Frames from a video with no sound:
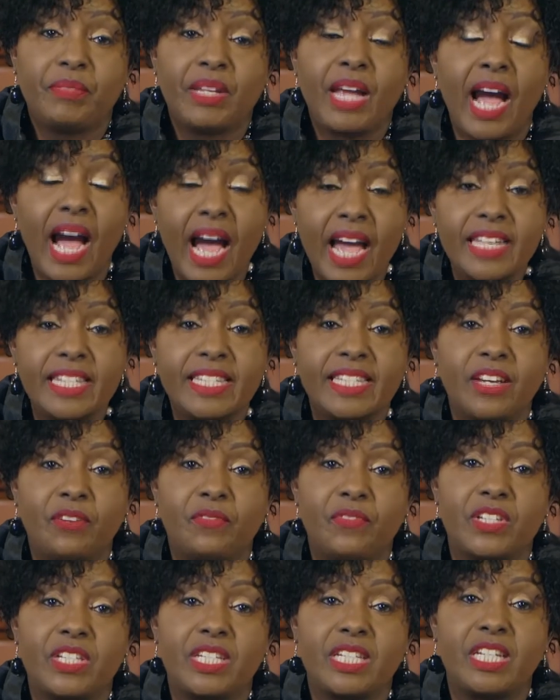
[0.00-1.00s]
High
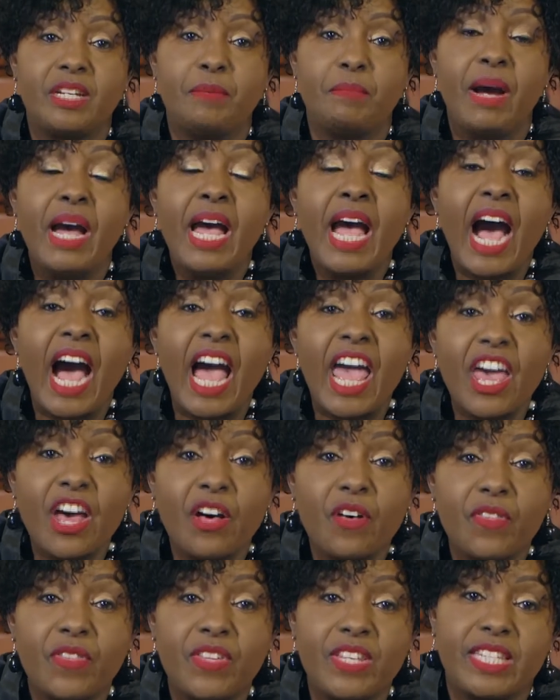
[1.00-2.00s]
self-esteem, a
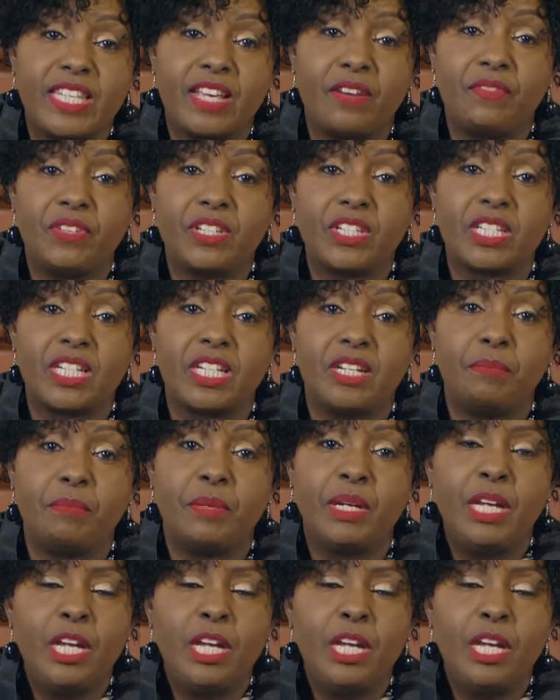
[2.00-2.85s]
healthy self-esteem,